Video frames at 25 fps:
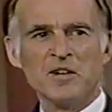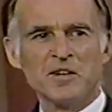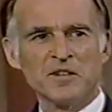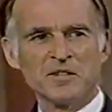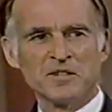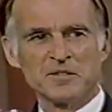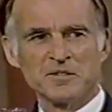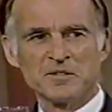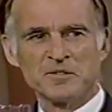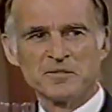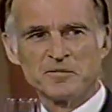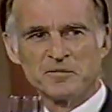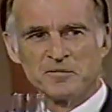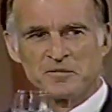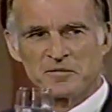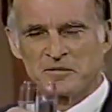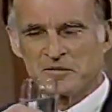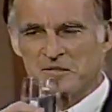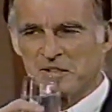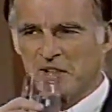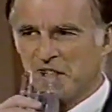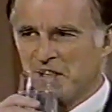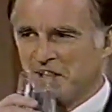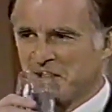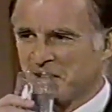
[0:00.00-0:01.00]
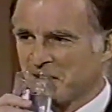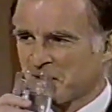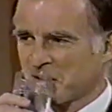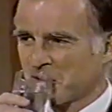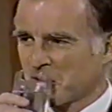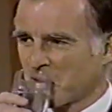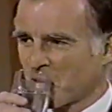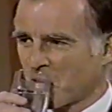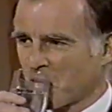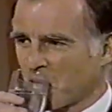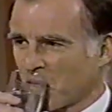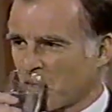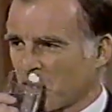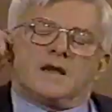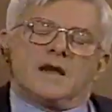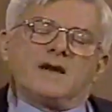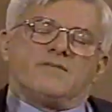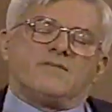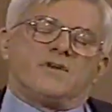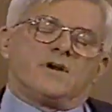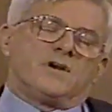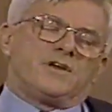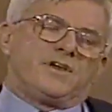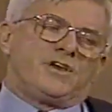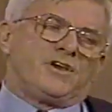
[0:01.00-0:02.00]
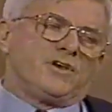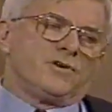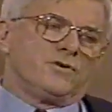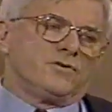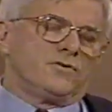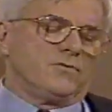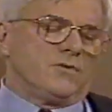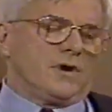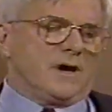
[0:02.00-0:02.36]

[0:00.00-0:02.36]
Please do. Governor, you,